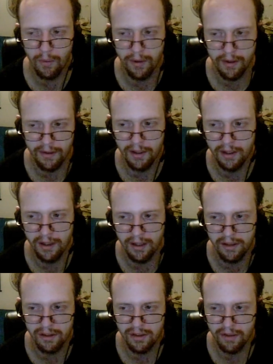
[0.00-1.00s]
one of
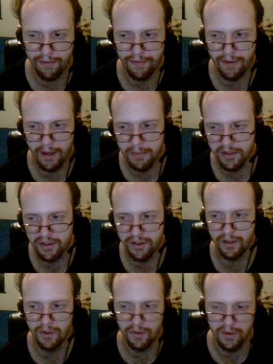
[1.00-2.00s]
these famous
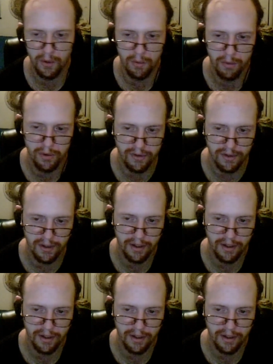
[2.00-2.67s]
YouTubers.